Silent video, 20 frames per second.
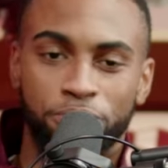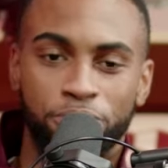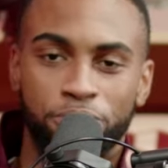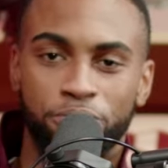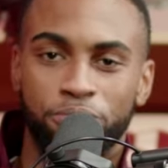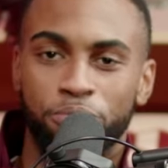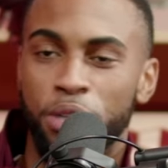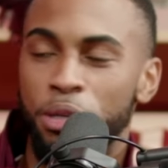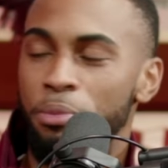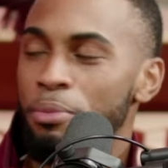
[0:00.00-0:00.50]

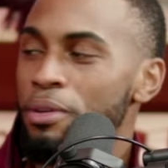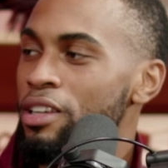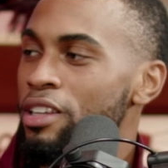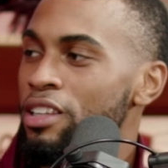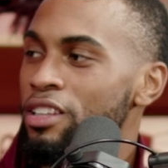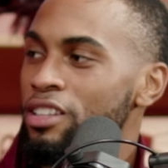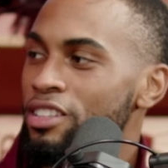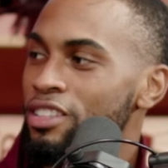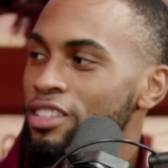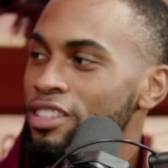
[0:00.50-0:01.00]
me
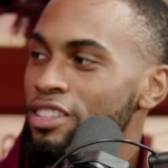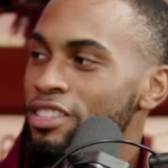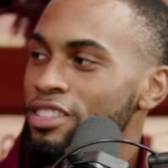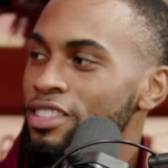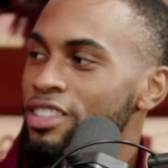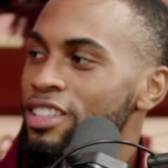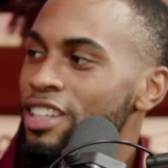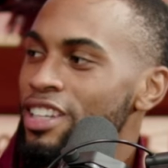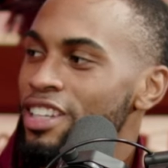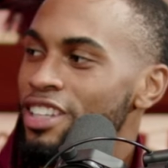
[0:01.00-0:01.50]
being a
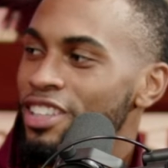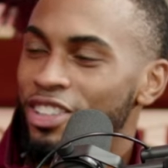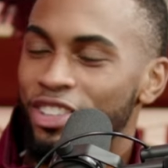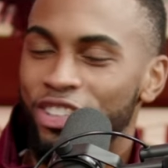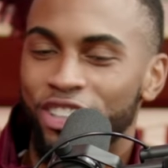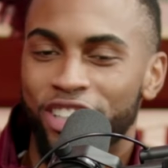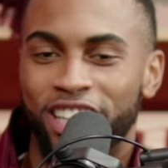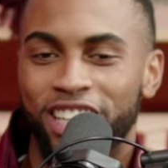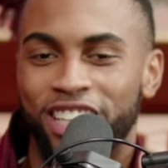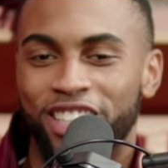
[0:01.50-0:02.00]

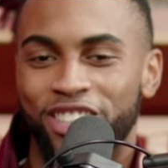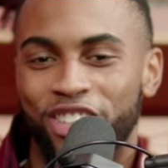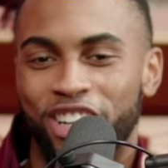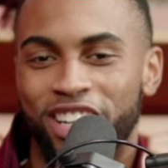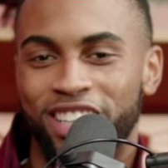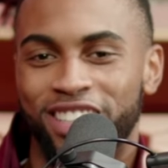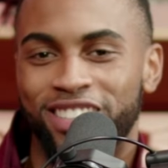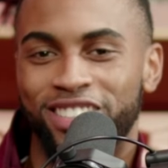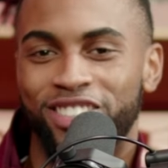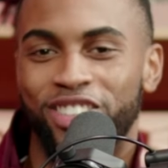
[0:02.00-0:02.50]
little kid
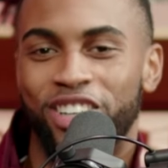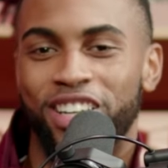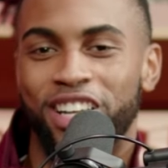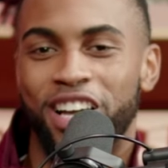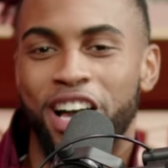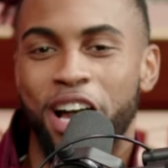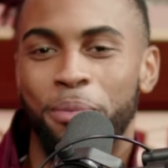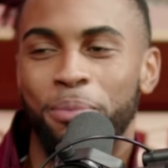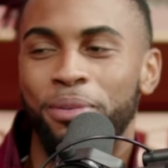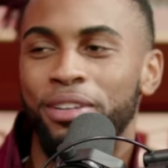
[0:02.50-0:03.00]
trying to
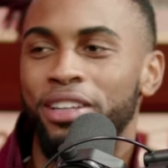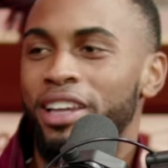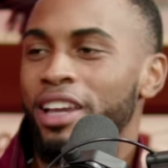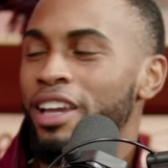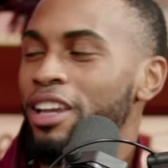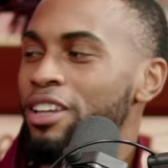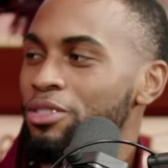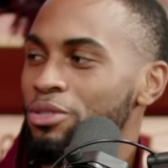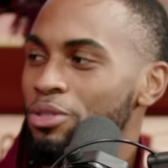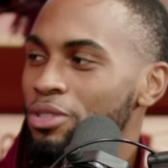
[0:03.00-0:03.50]
hop into
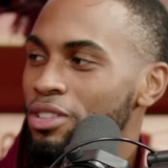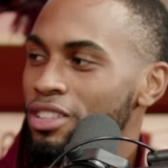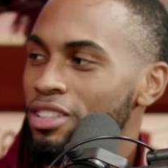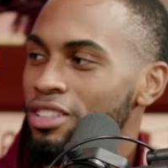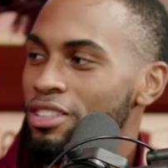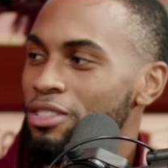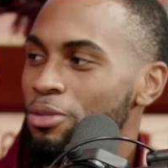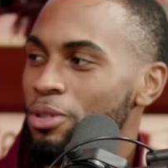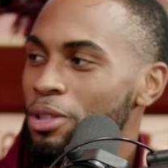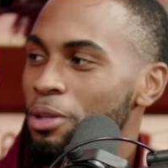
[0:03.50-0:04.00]
games with
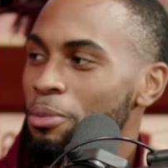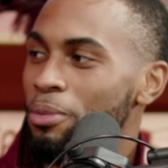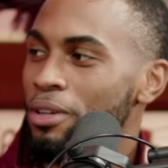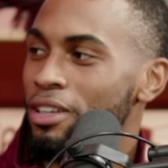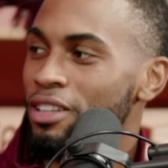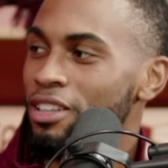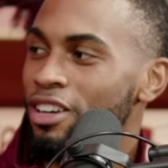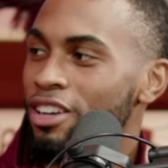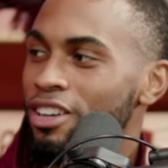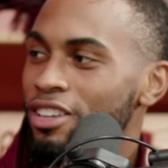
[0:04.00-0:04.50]
the
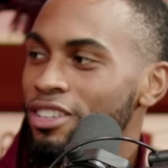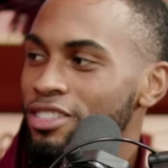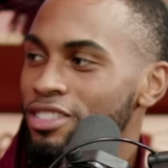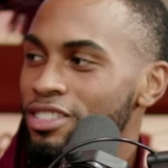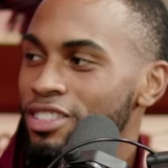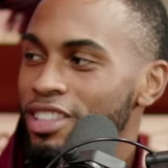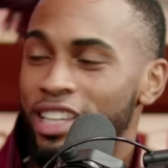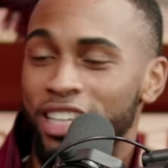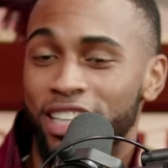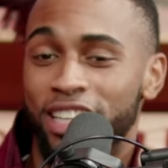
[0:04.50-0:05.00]
big dogs,
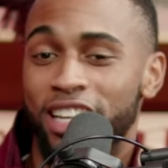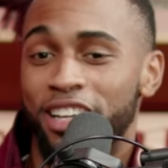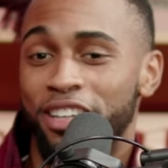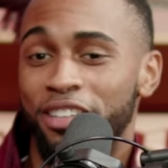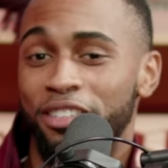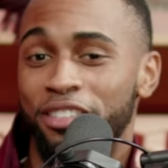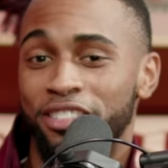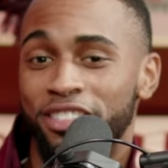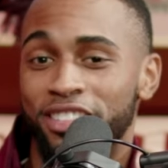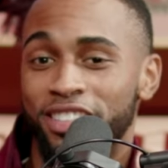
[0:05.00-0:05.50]
thinking I
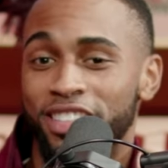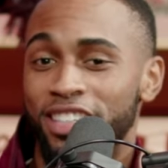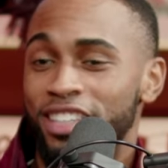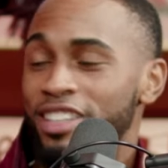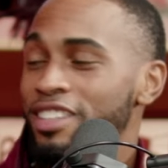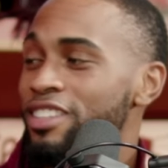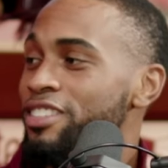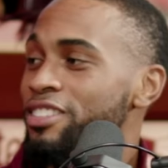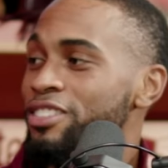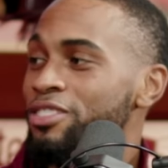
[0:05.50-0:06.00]
could
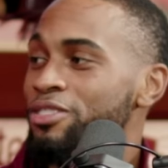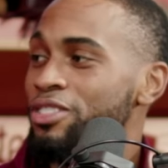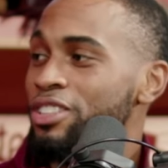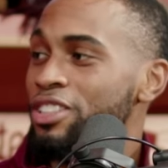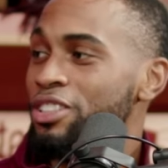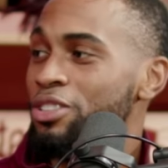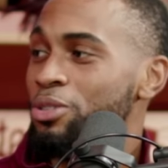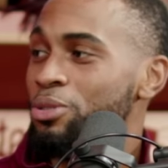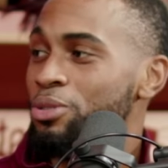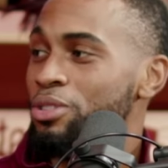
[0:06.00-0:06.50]

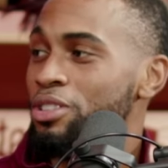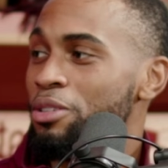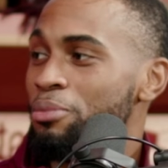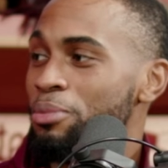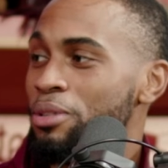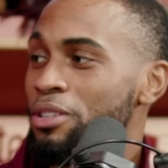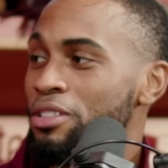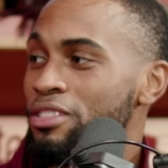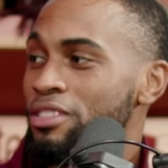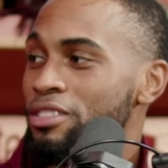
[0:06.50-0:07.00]
really do
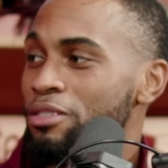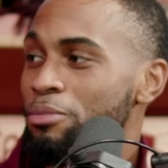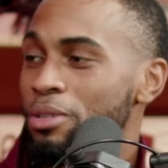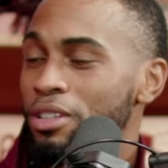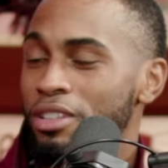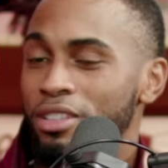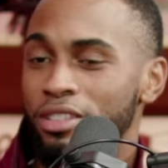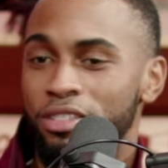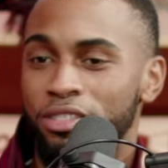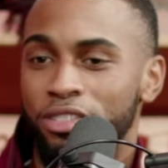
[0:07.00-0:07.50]
something.
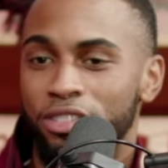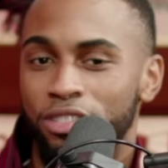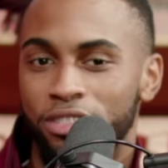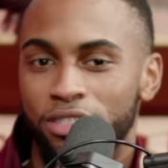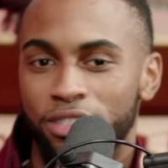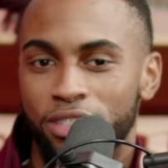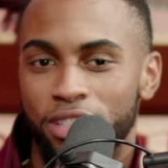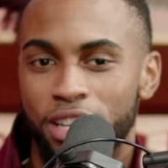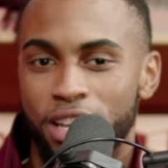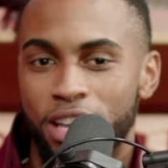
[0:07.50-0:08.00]
But, you know,
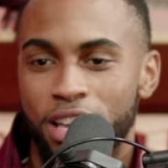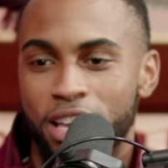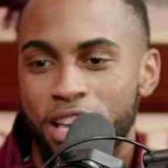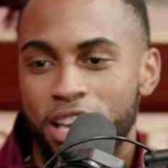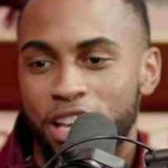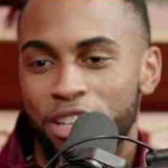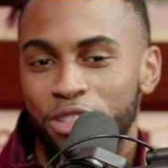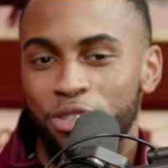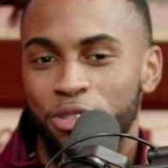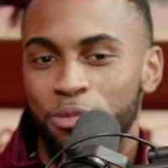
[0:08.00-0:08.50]

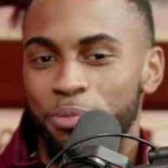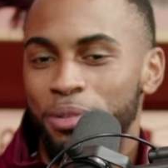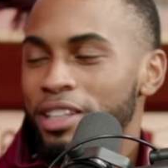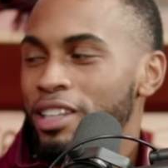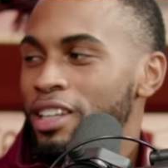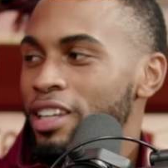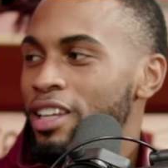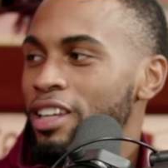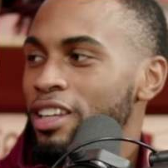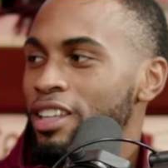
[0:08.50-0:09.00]
I used to be the
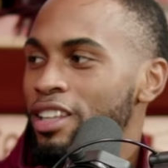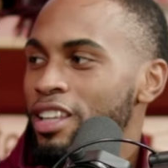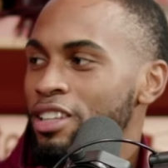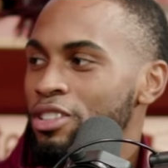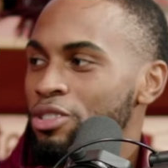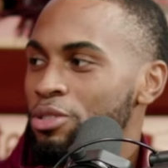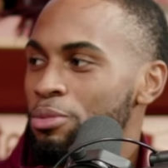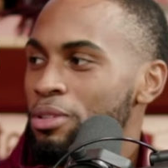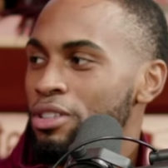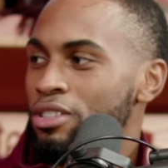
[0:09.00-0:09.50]
kid that
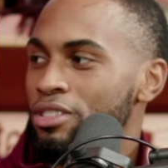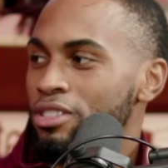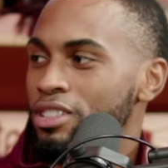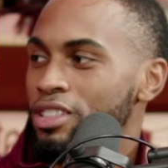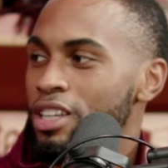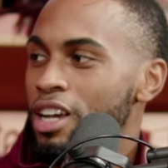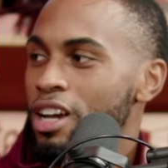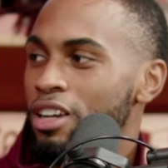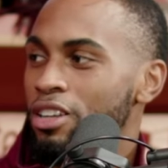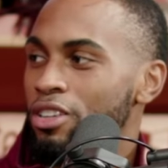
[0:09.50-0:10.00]
used to be on the
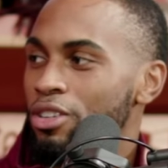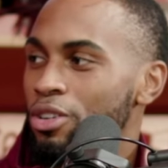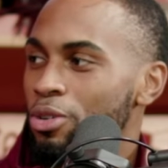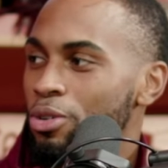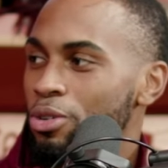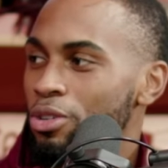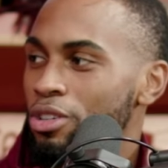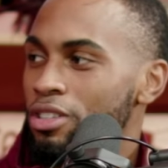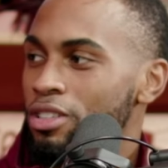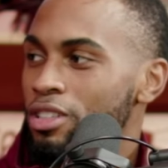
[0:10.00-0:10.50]
side of the
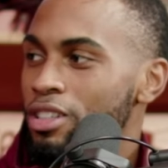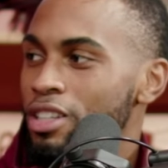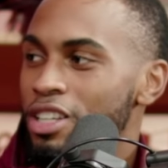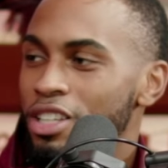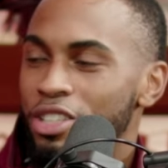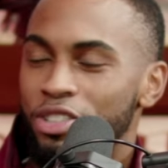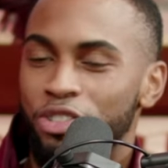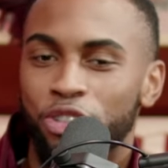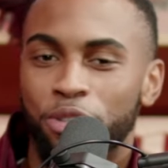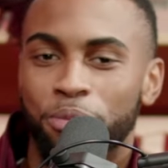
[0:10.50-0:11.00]
court,
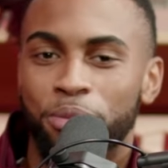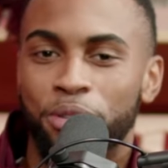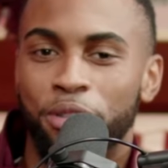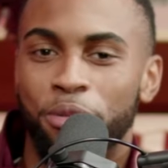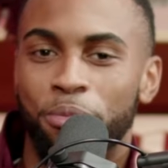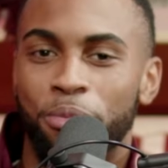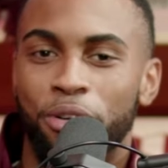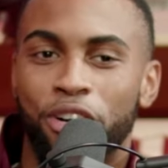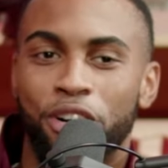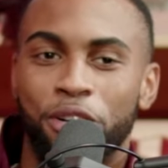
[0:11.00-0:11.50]
dribbling the
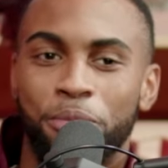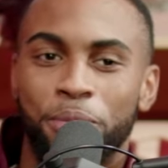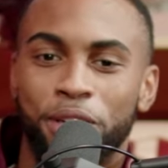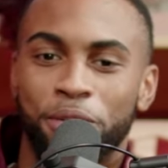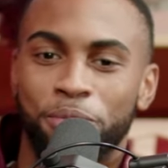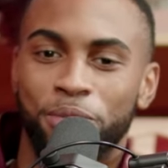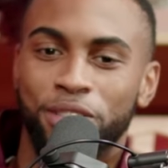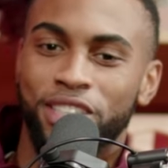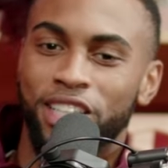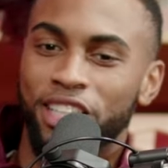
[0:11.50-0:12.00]
ball,
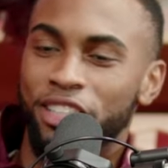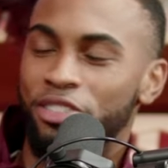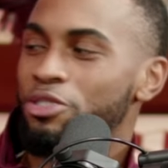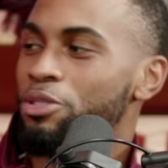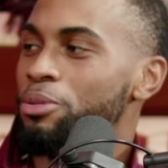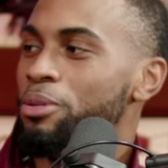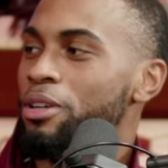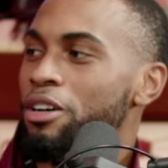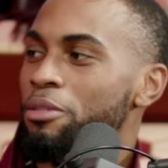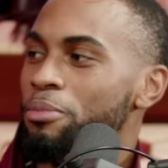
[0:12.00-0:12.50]
making mistakes,
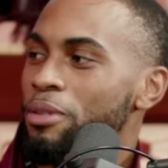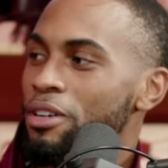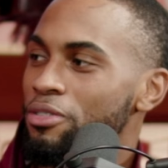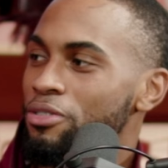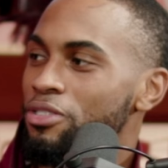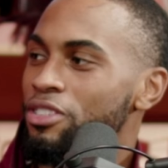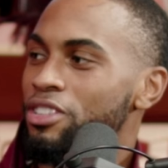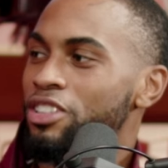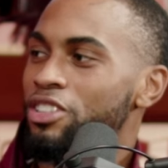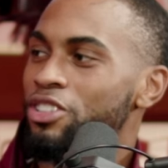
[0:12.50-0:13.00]
dribble off my
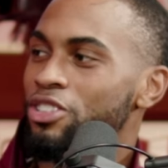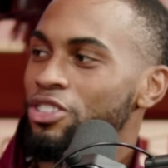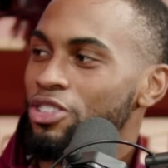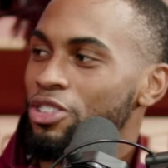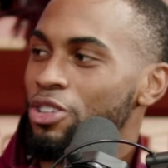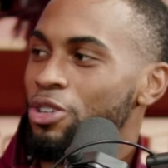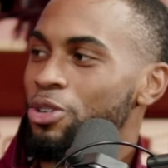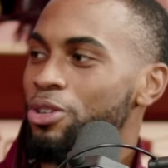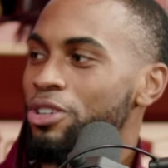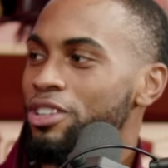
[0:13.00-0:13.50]
foot, going to
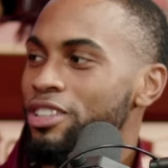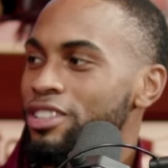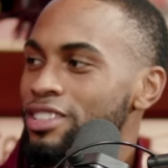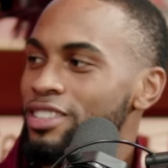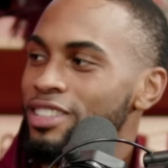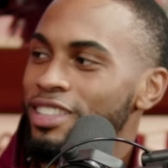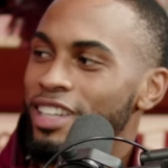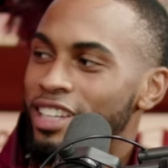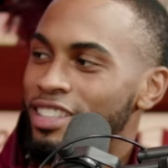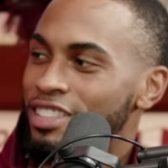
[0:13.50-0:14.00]
court.
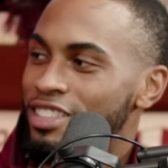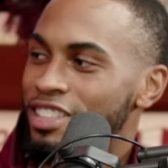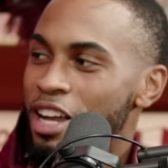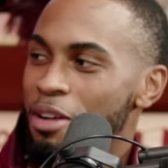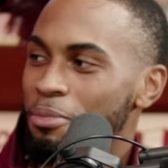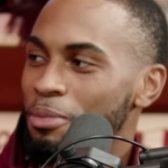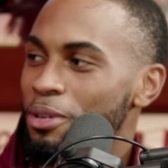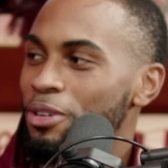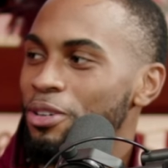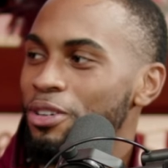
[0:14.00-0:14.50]
Got to
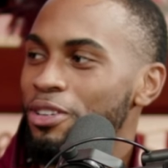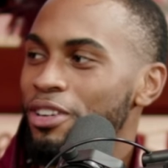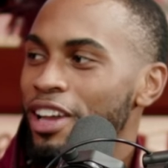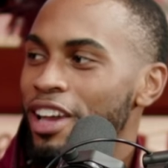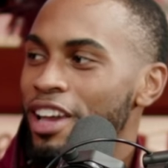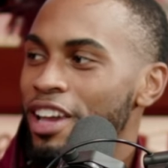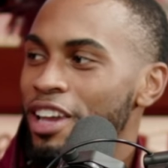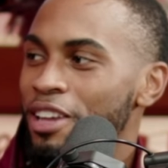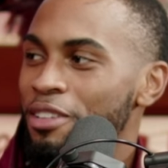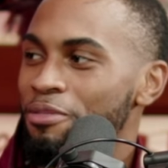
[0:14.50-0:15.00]
stop the whole
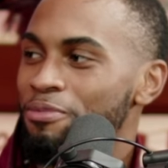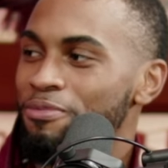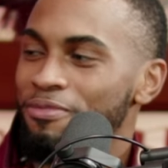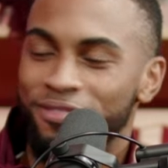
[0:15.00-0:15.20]
game.